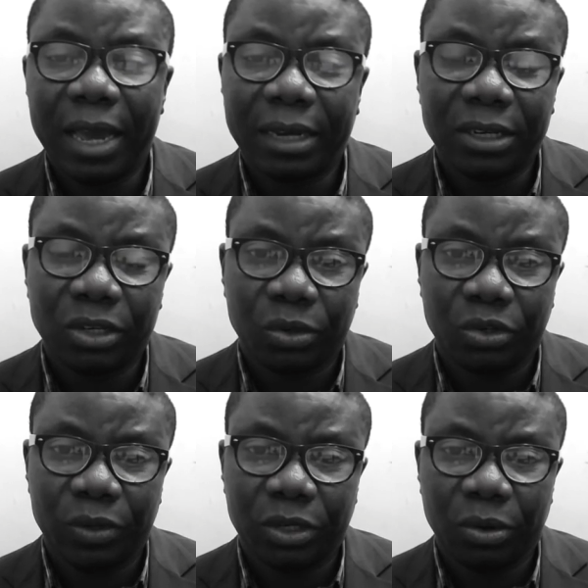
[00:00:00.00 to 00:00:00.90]
Get in
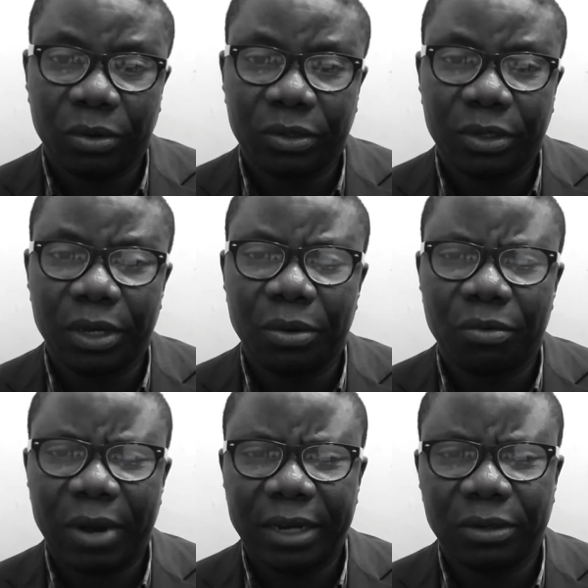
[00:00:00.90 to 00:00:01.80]
touch with us. You
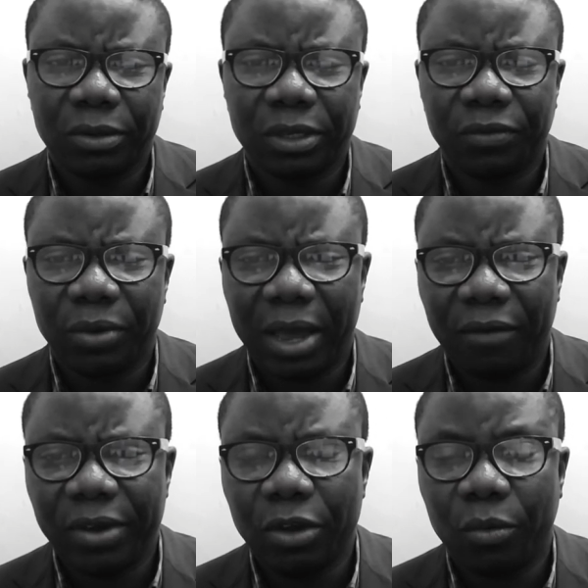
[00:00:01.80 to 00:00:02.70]
know, write us. If you
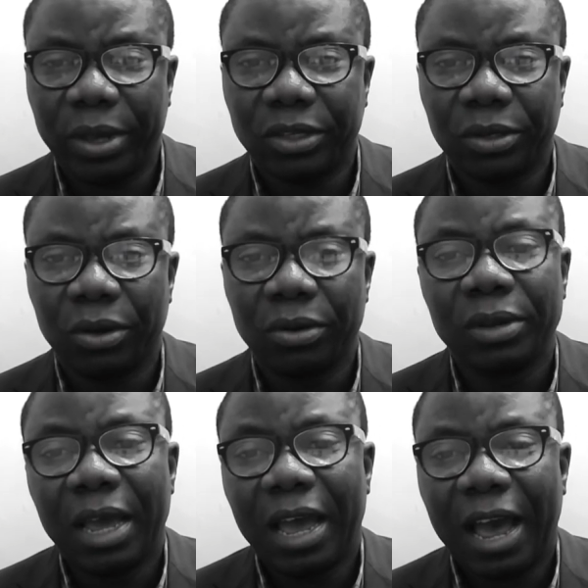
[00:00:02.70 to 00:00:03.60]
have any
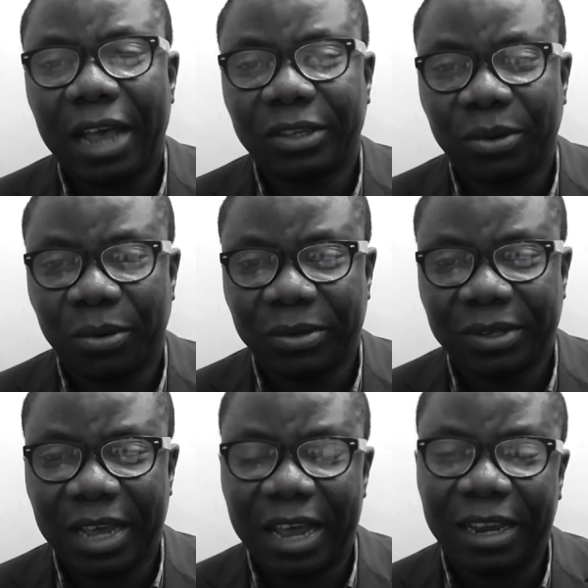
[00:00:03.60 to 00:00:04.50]
questions, ask
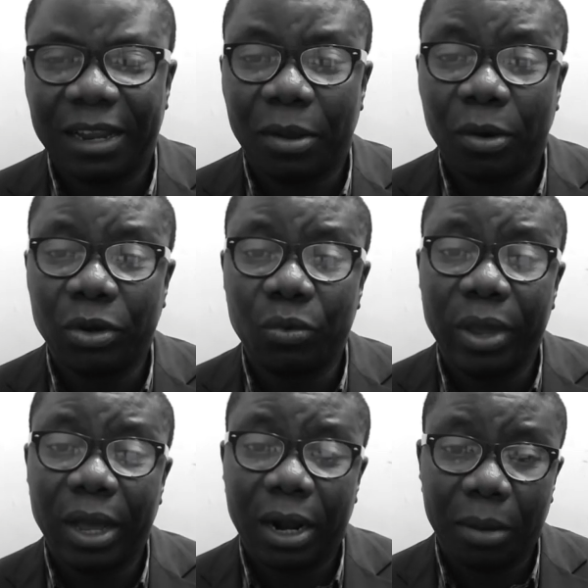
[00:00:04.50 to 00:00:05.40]
us, and the Lord
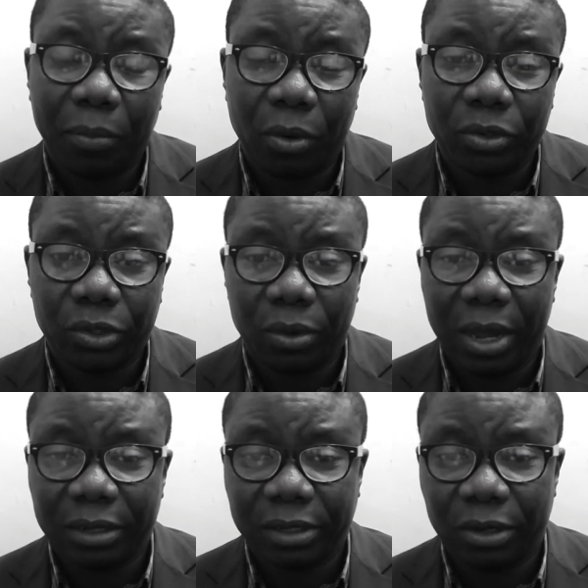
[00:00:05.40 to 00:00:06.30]
will help us to
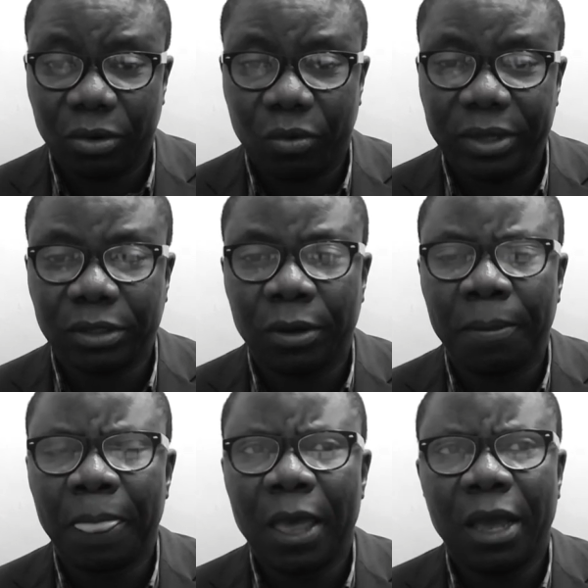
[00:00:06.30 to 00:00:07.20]
answer your
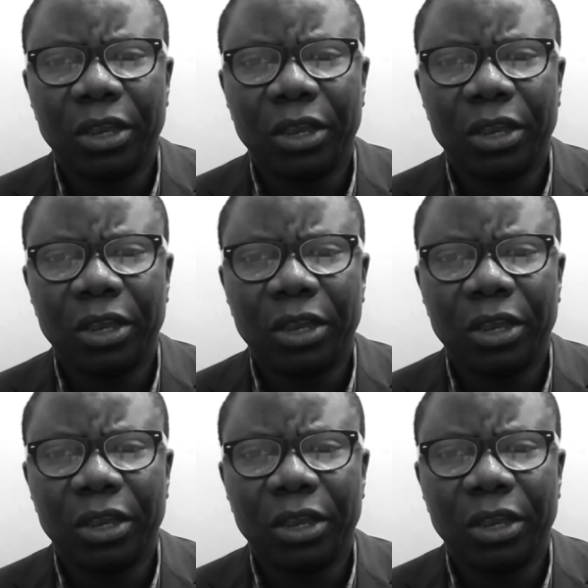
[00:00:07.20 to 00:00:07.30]
question.